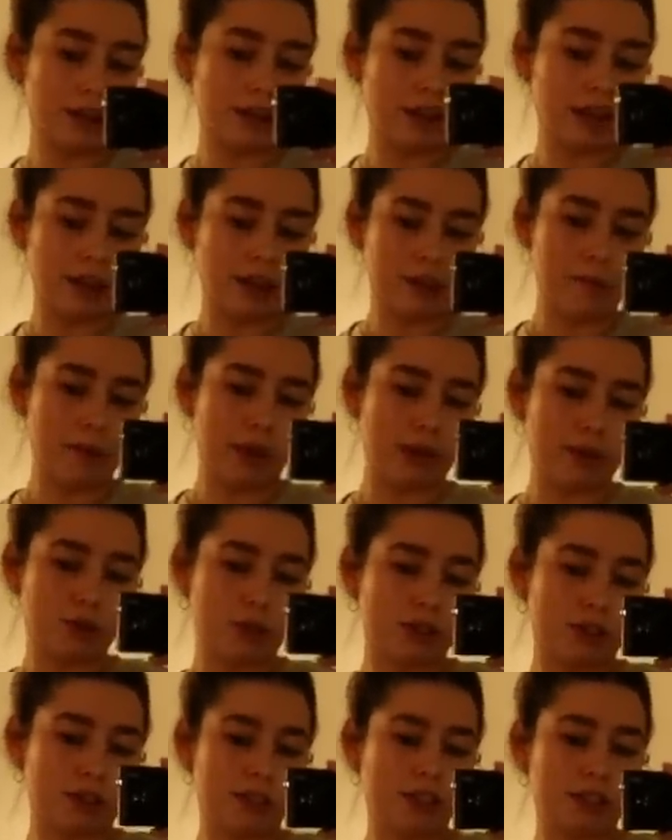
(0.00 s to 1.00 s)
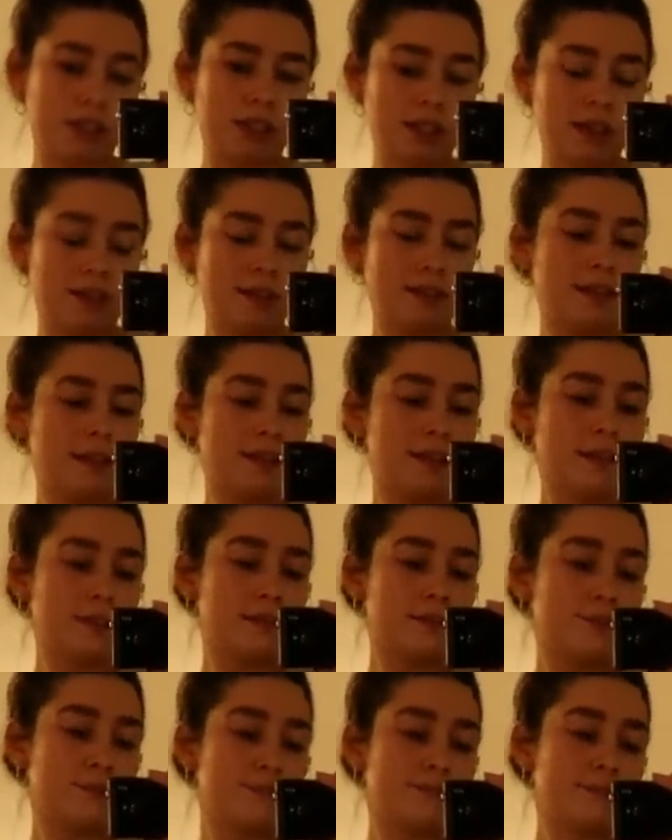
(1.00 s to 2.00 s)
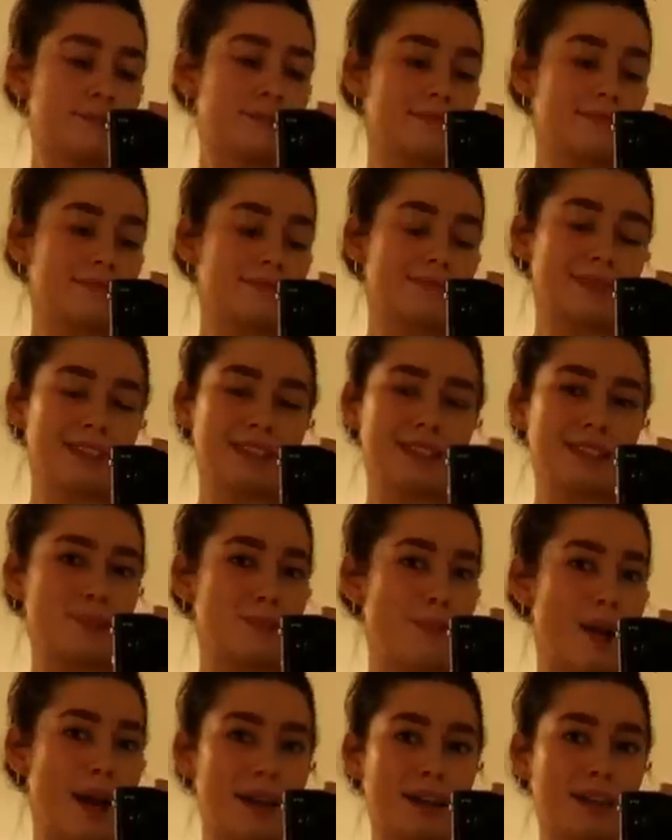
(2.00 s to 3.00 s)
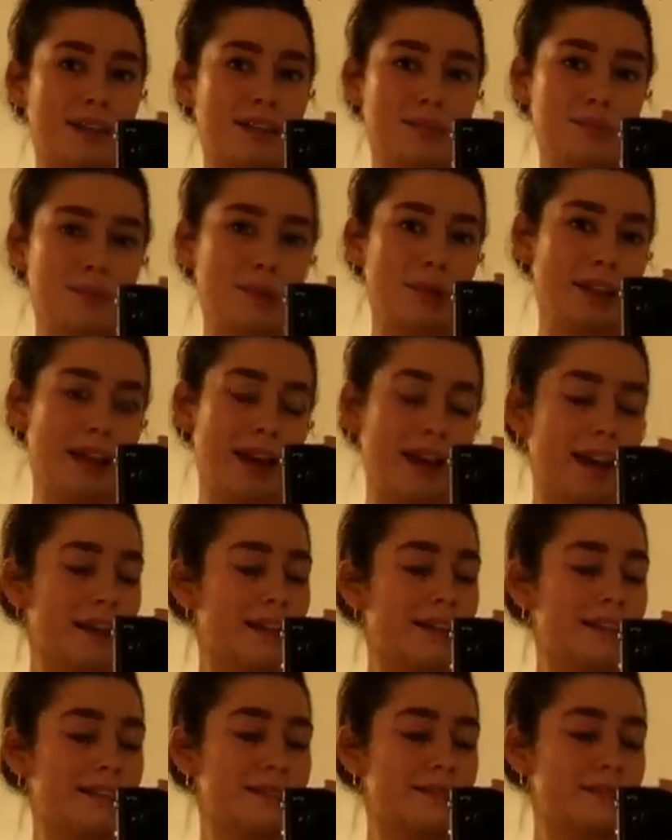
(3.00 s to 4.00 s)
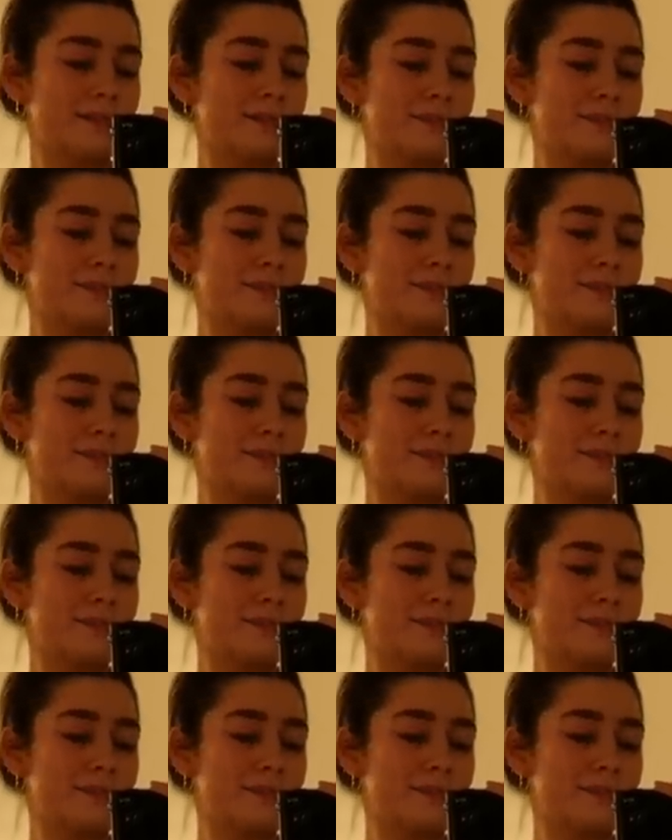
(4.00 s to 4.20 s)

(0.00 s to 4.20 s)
I think I might just sit back and belay